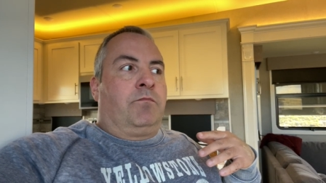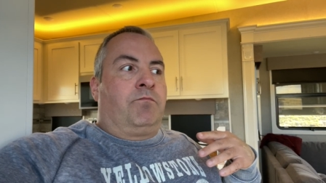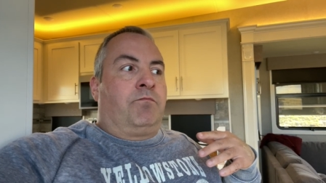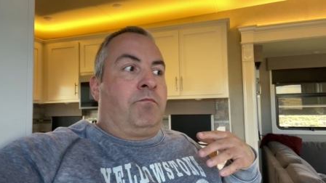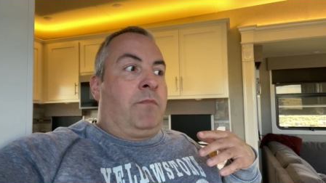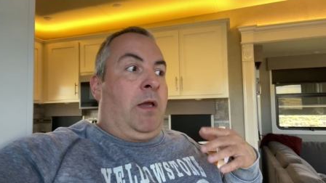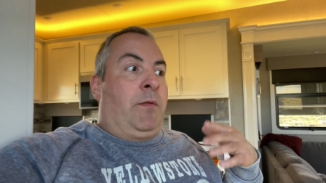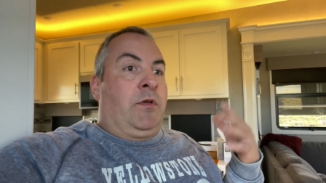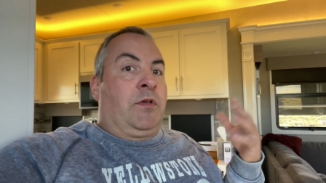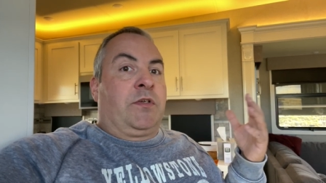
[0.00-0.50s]

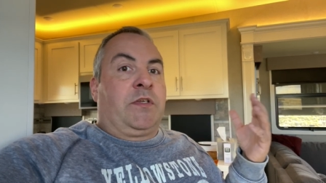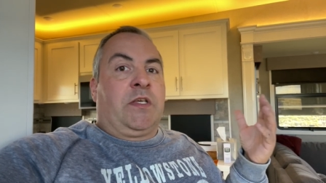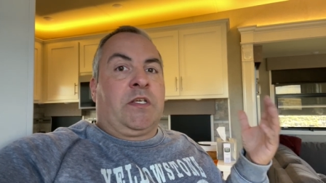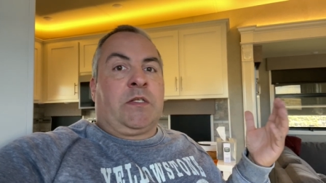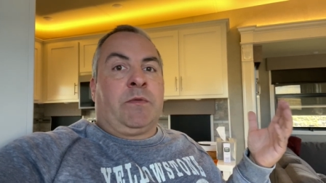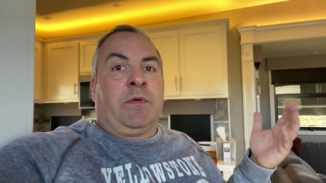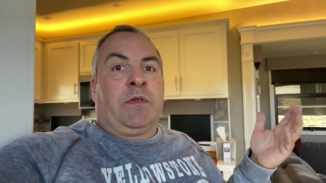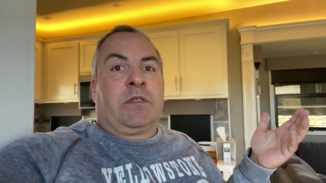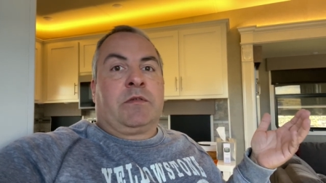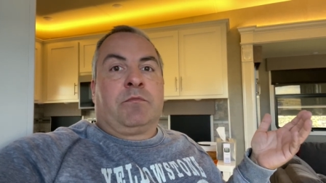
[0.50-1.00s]
maybe your
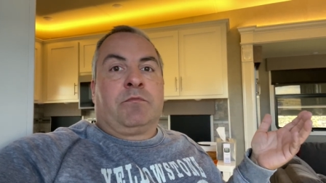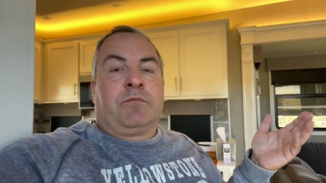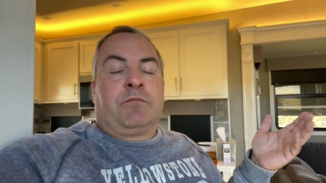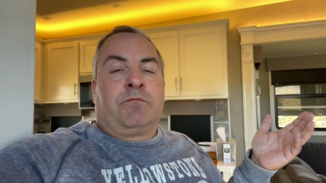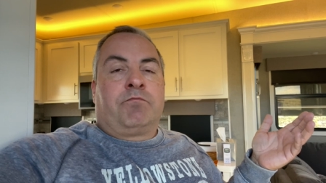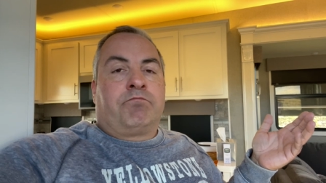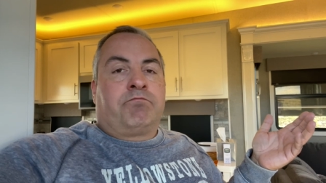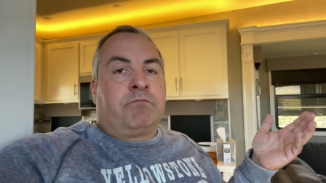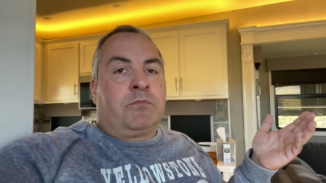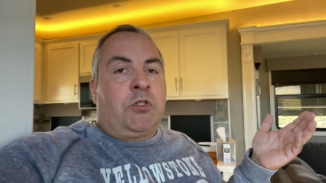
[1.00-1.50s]
system isn't
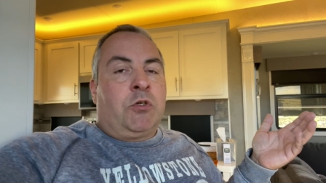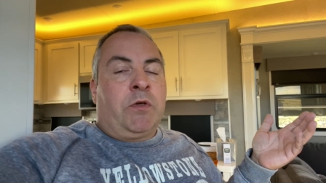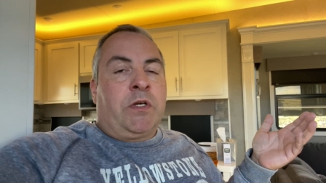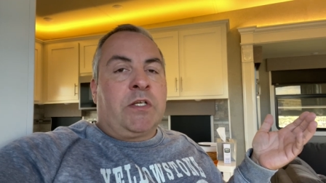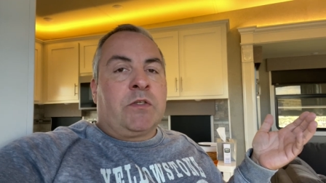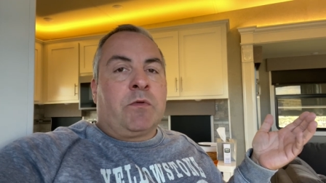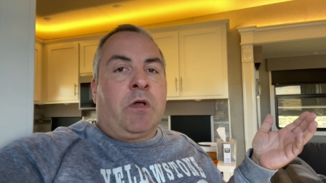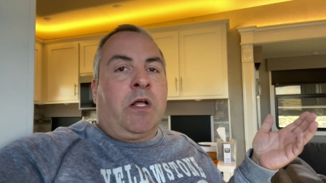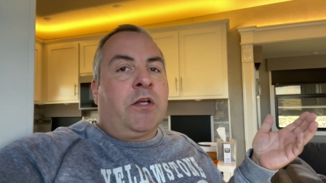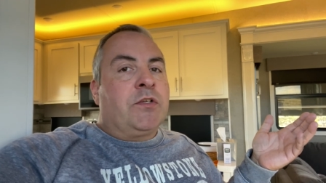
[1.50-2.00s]
doing
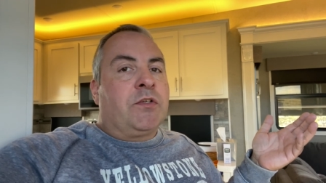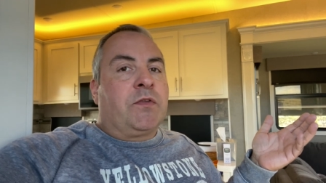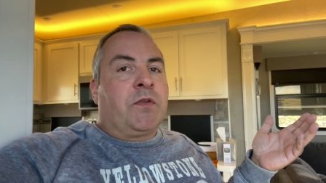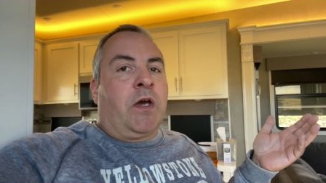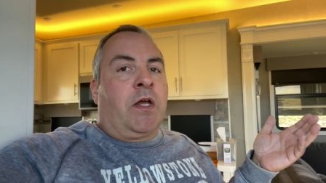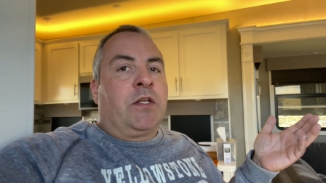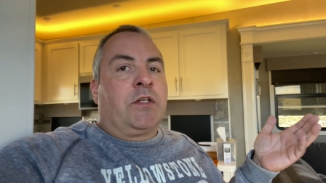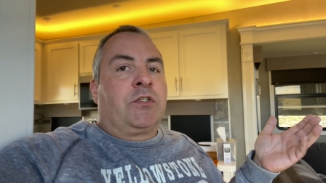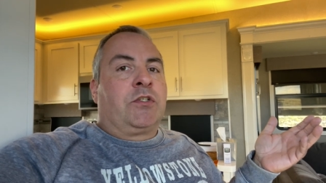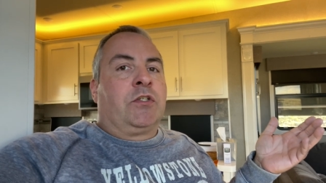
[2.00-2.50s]
as well as you
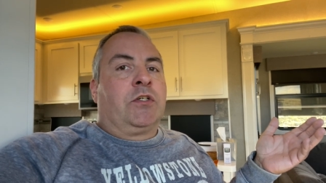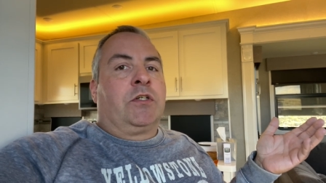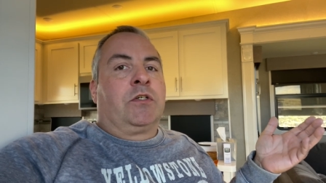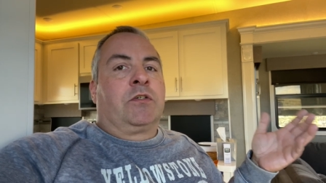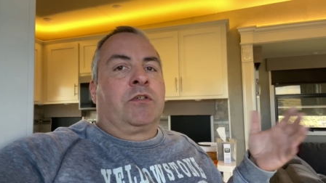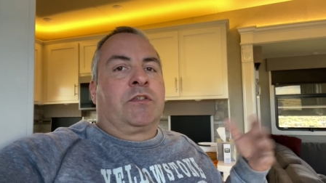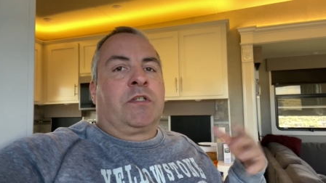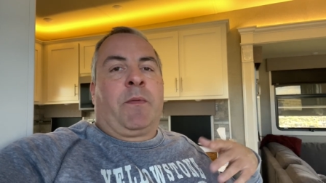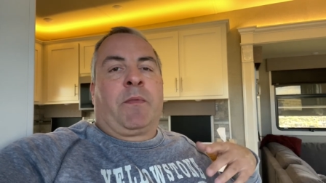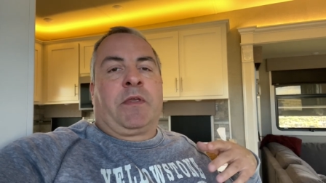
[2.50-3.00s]
thought it should
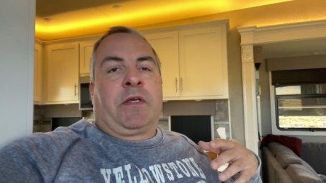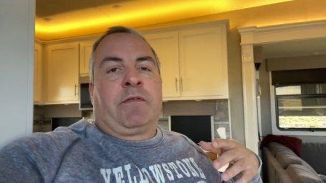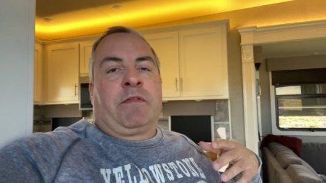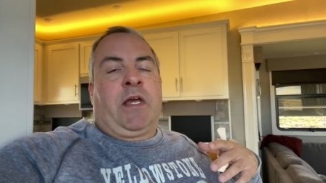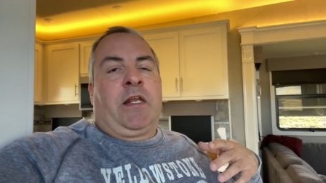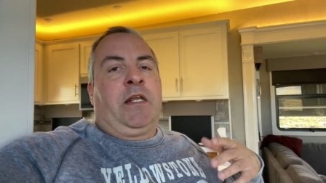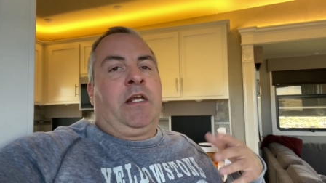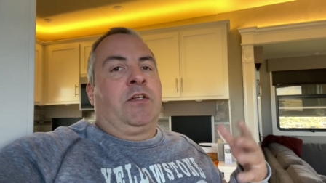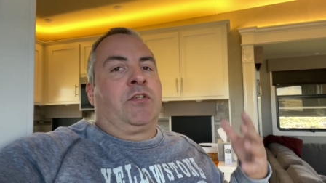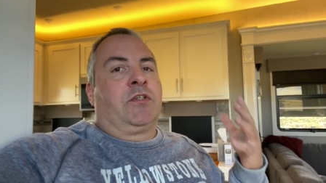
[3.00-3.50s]
or something of
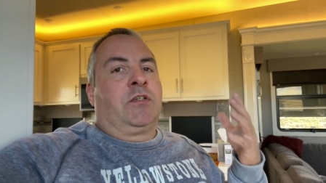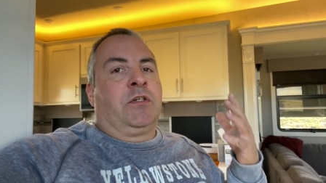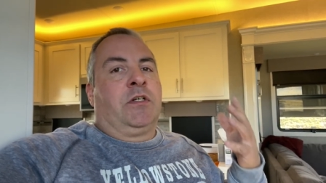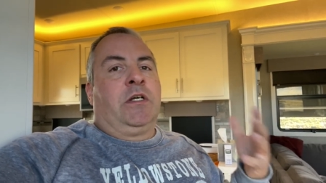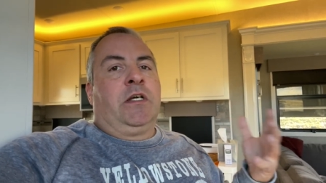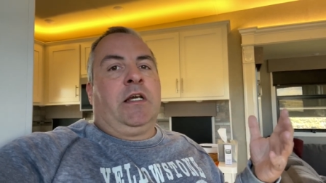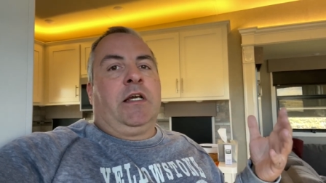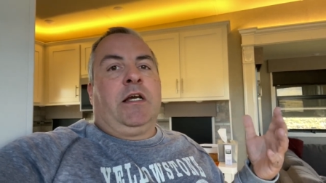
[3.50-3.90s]
that nature.